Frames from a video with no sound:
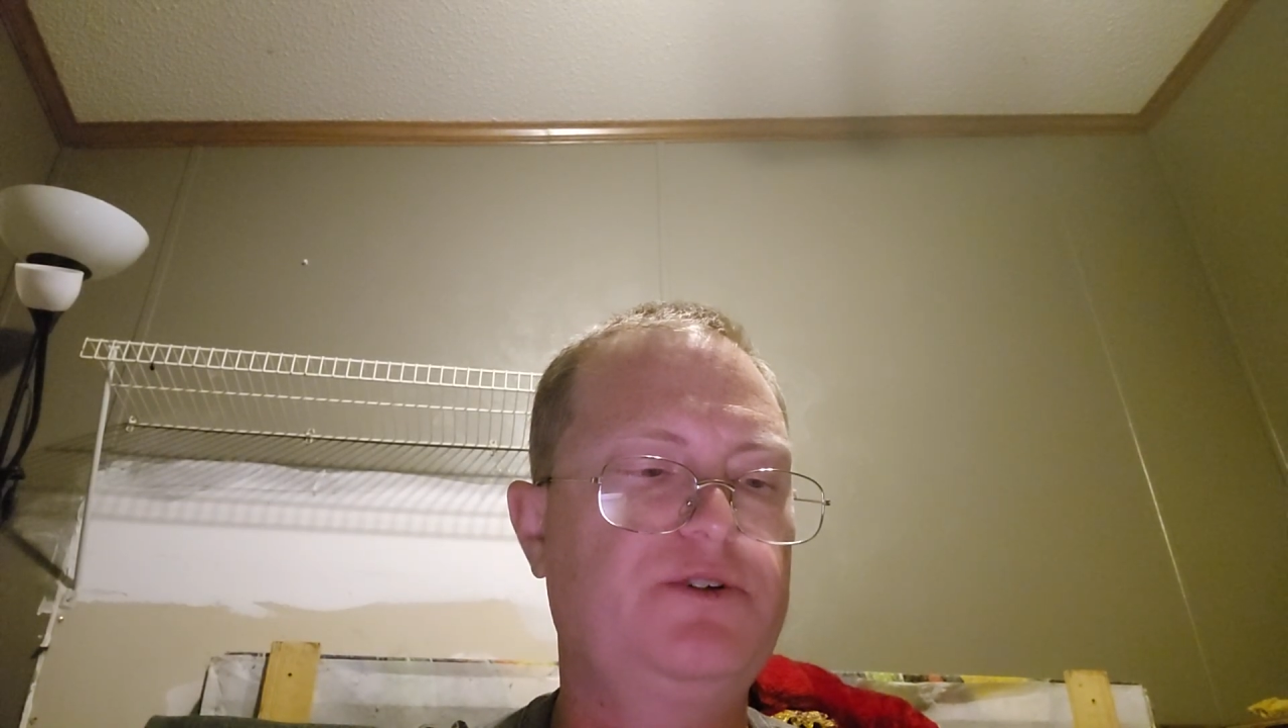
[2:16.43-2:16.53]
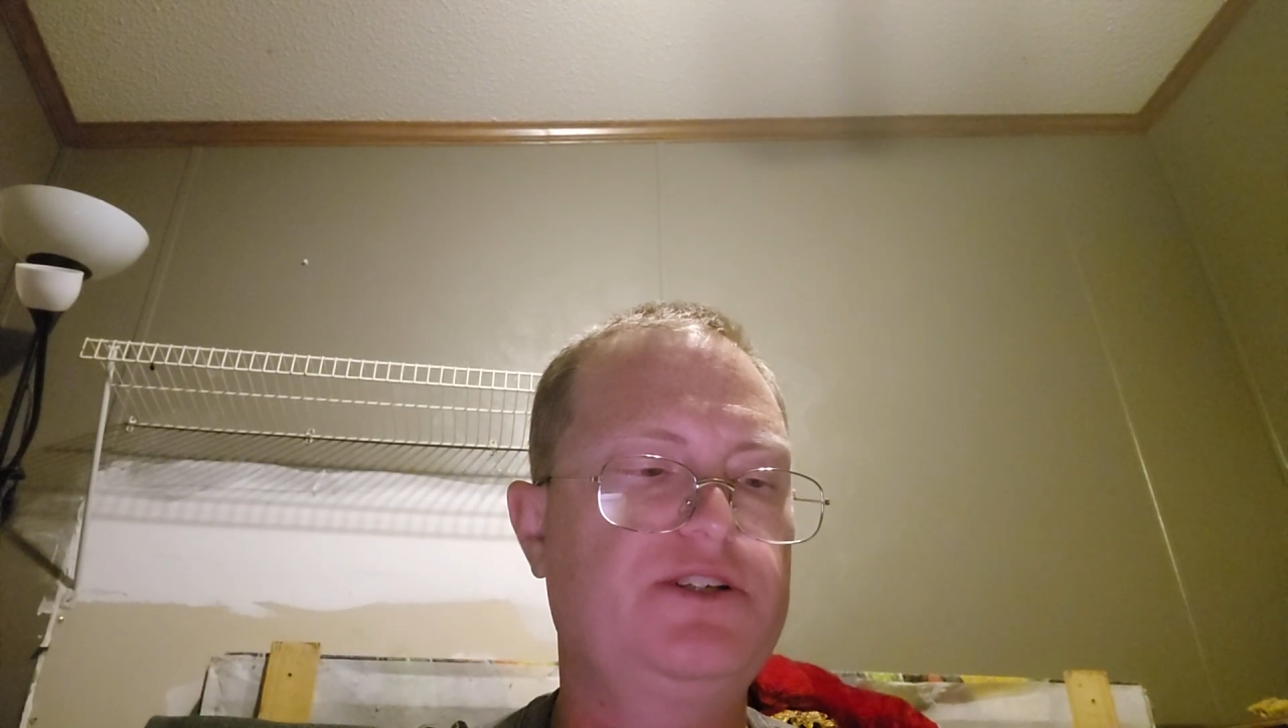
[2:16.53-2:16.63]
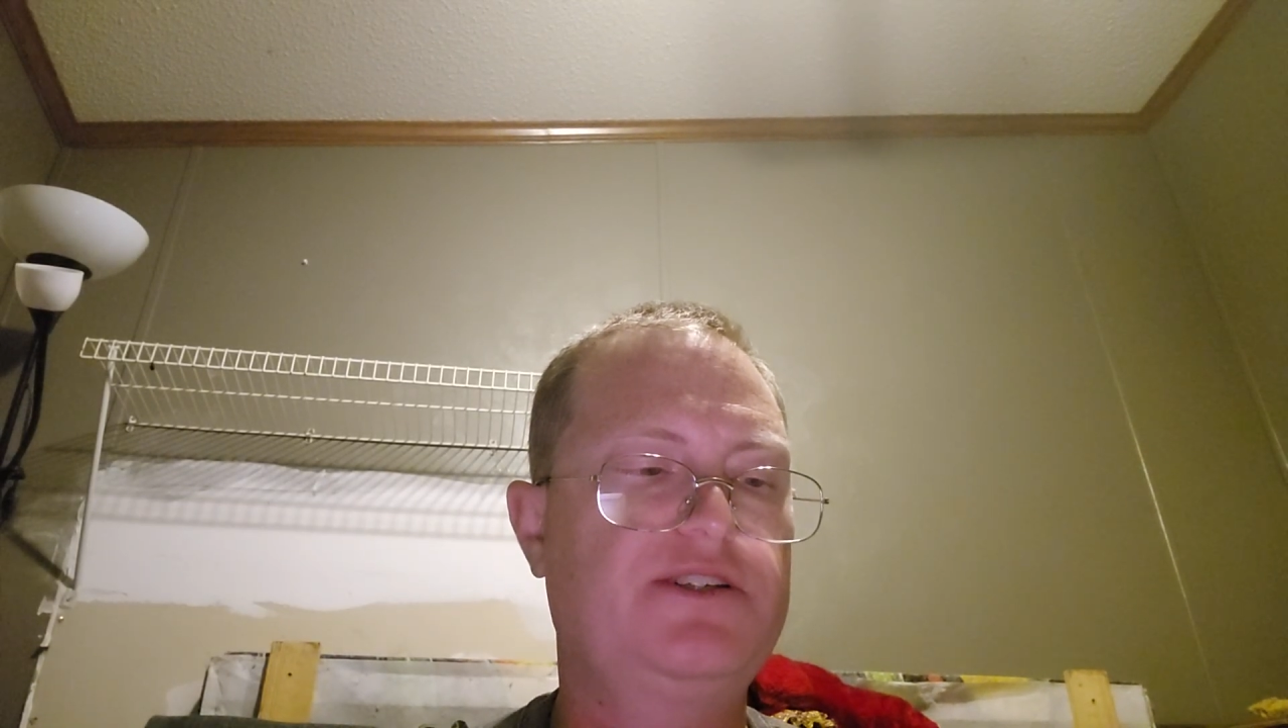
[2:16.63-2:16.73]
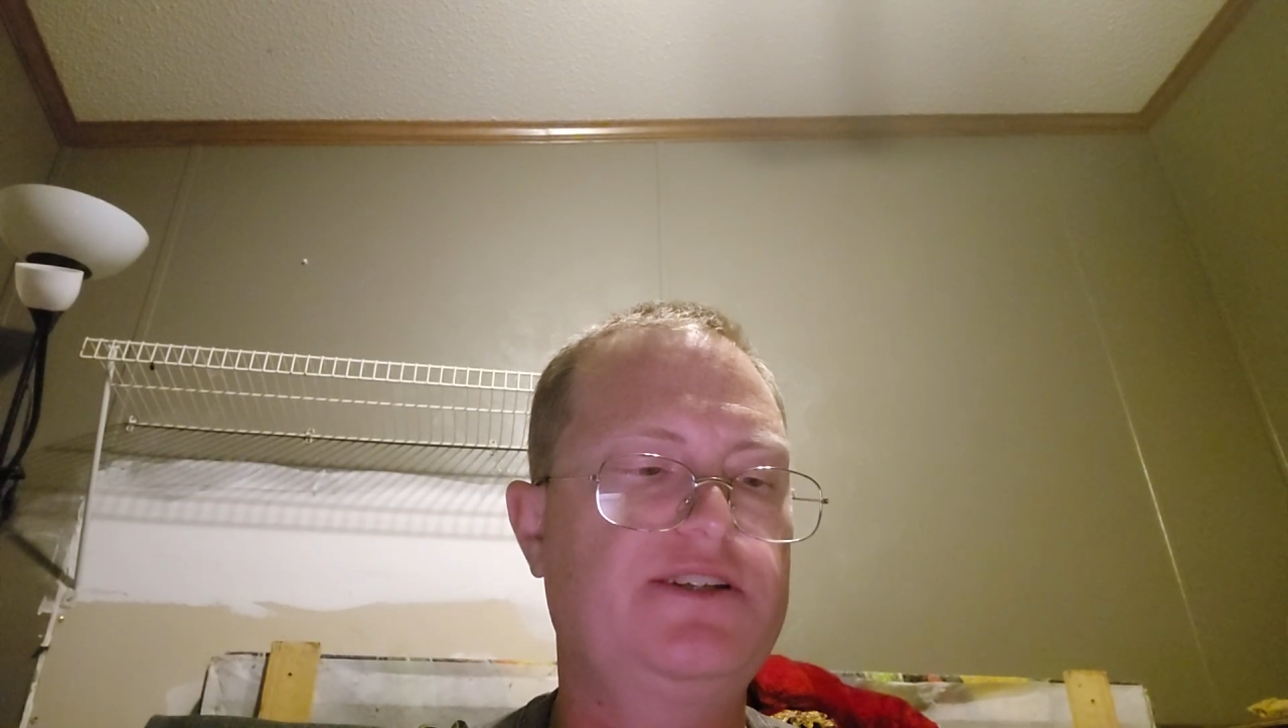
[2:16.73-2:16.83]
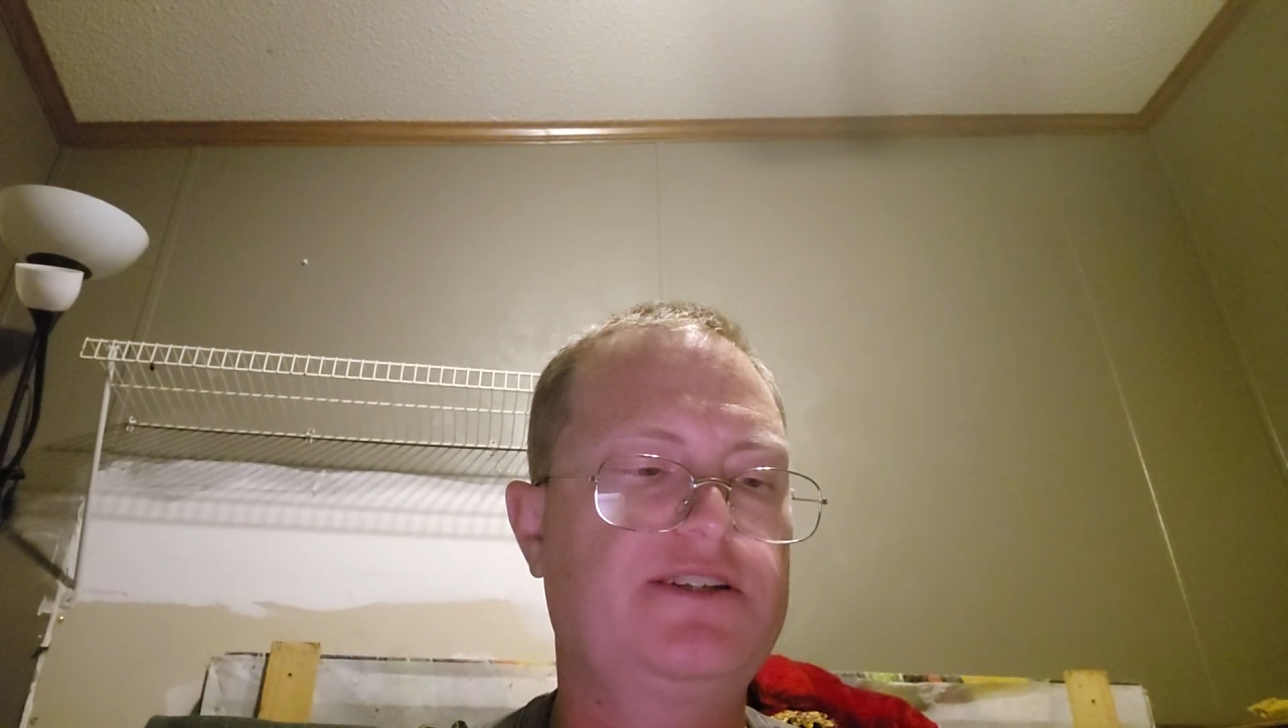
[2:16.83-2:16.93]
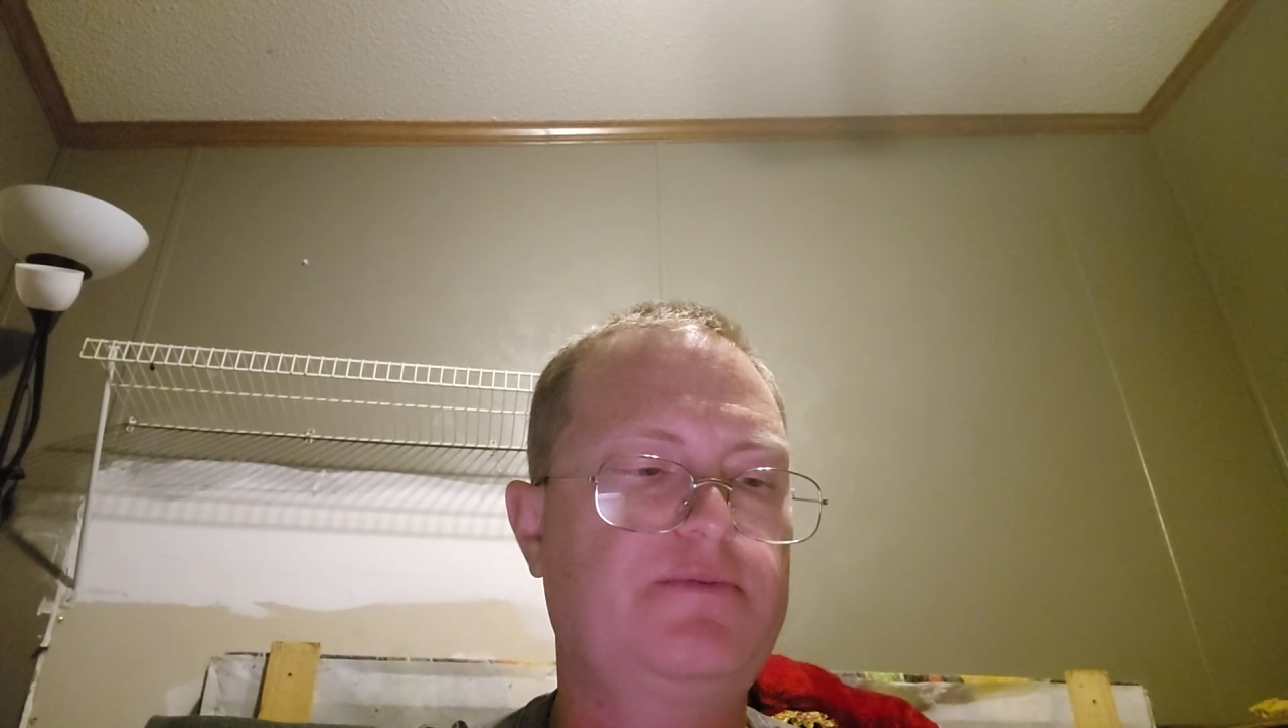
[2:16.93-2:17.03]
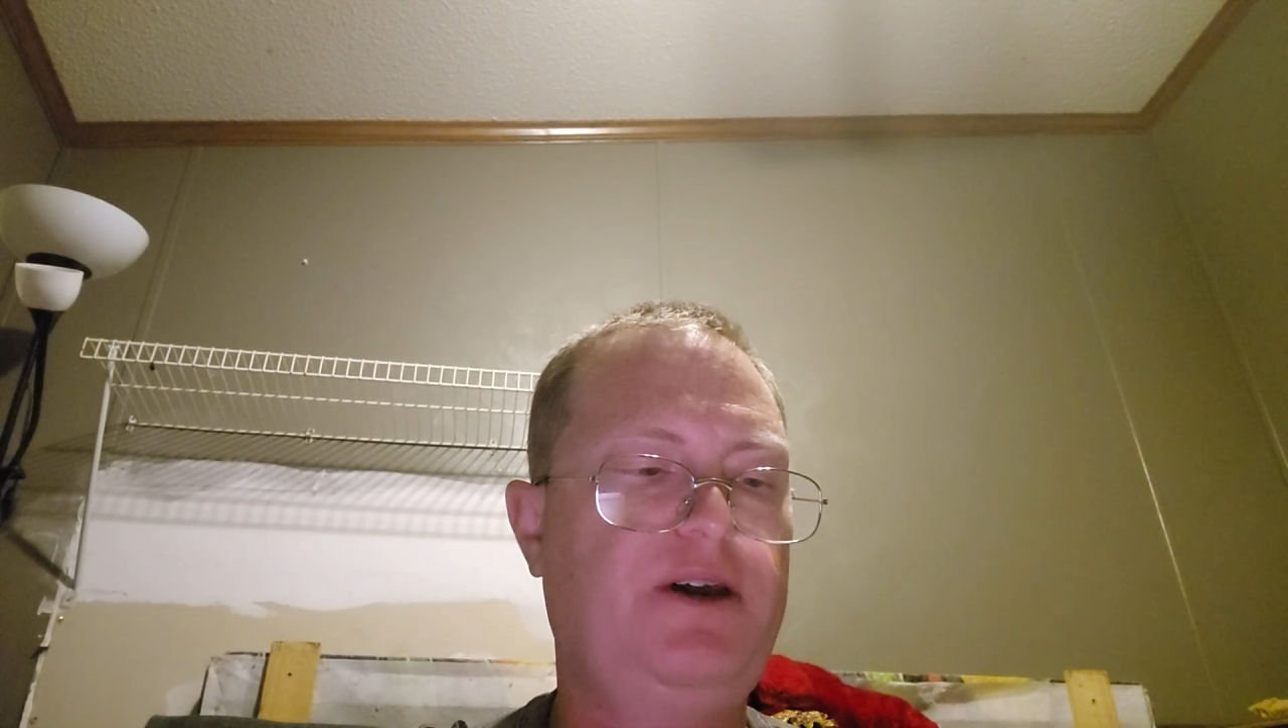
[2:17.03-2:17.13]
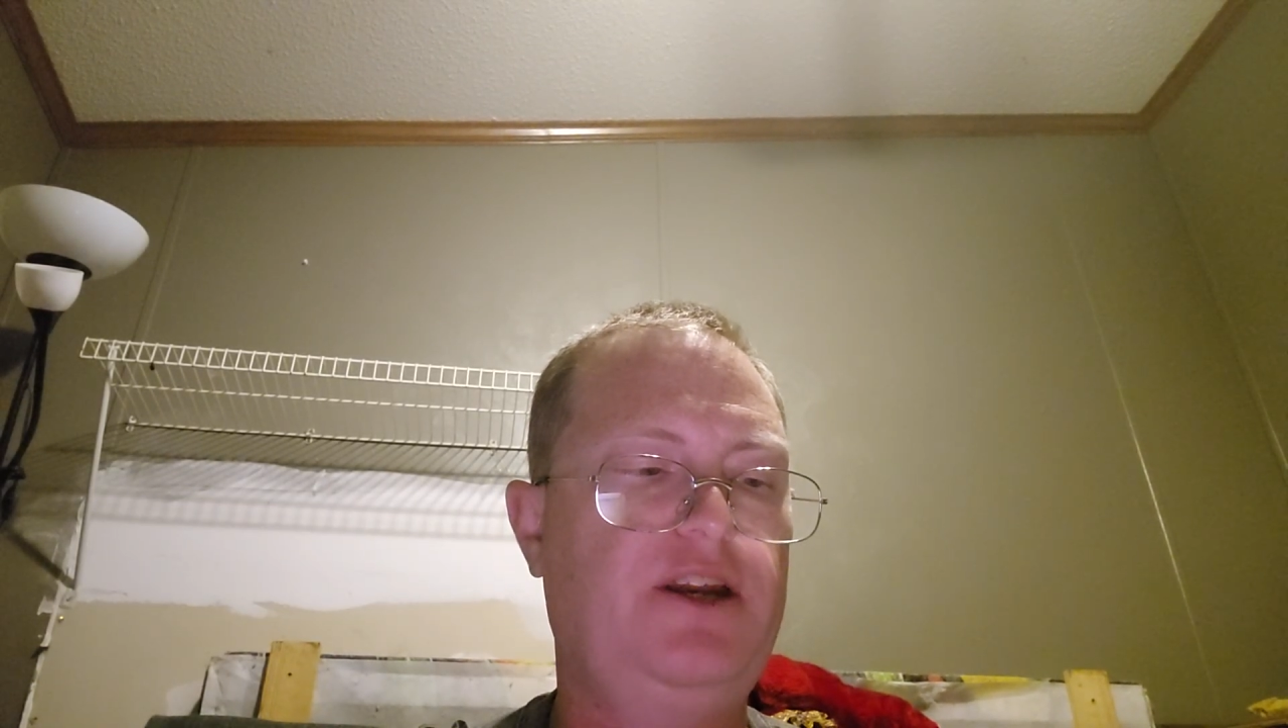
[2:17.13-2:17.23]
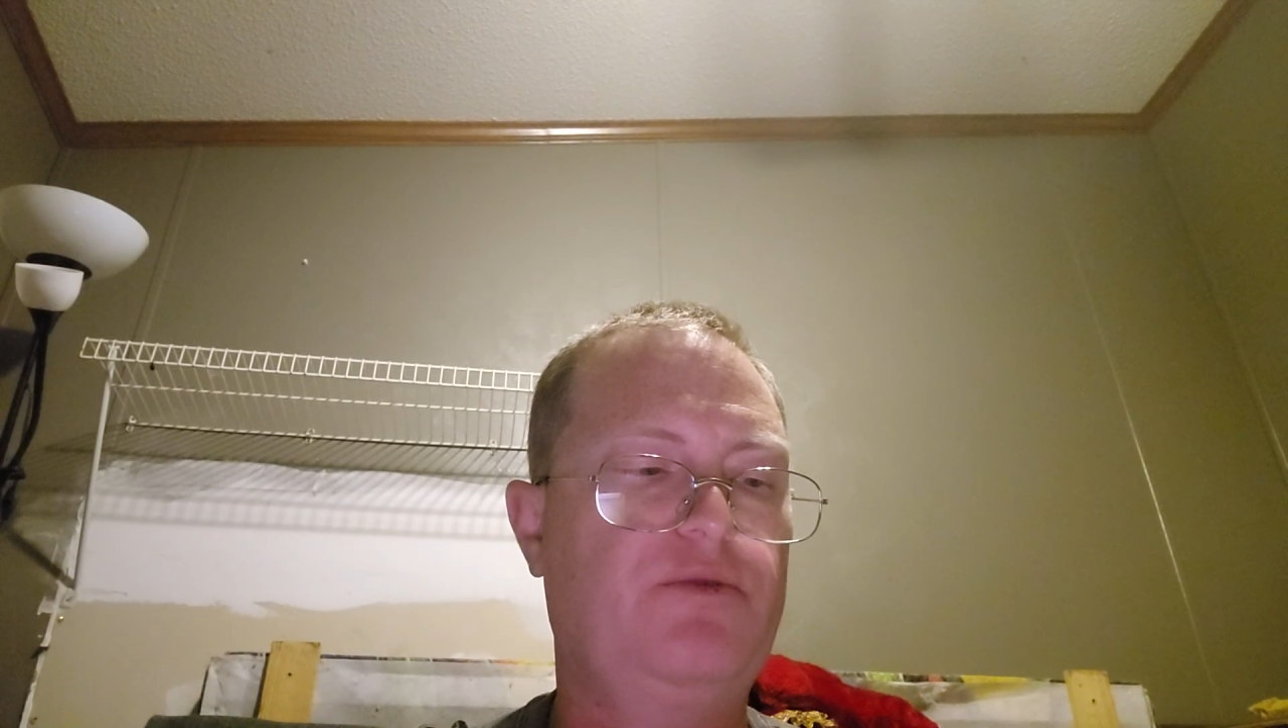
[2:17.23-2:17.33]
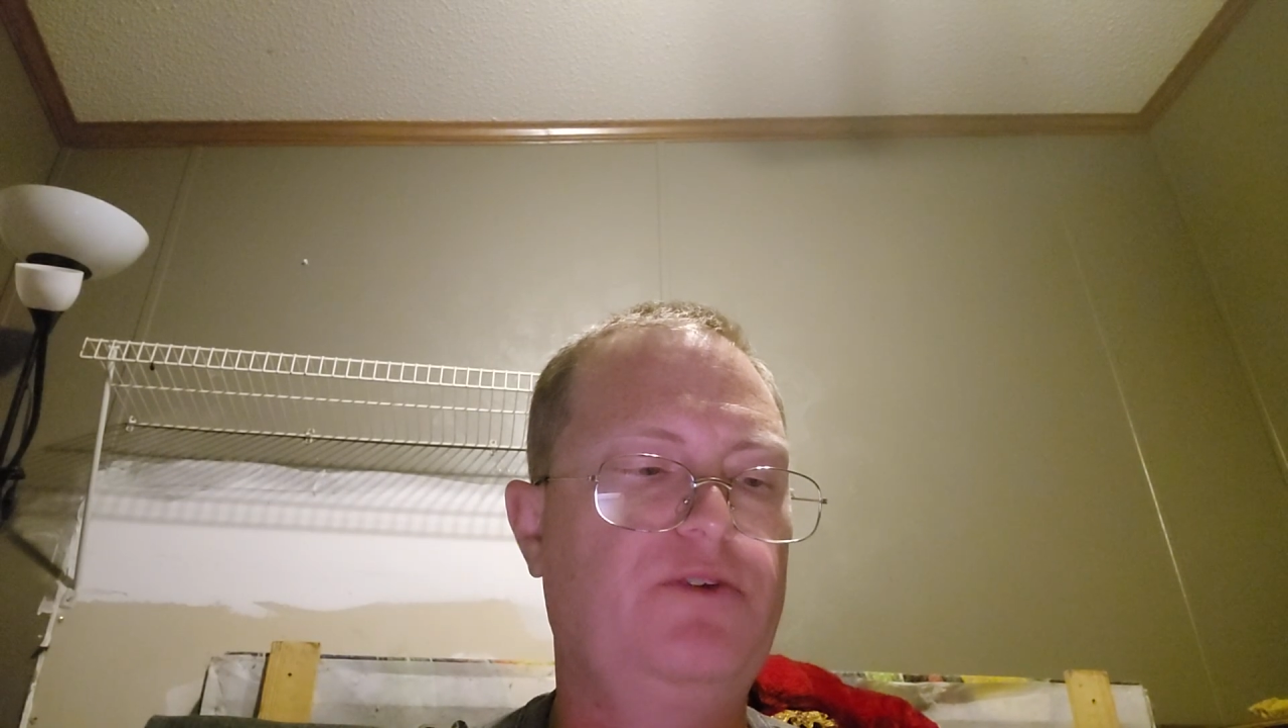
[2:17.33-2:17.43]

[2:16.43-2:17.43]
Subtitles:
was a systematic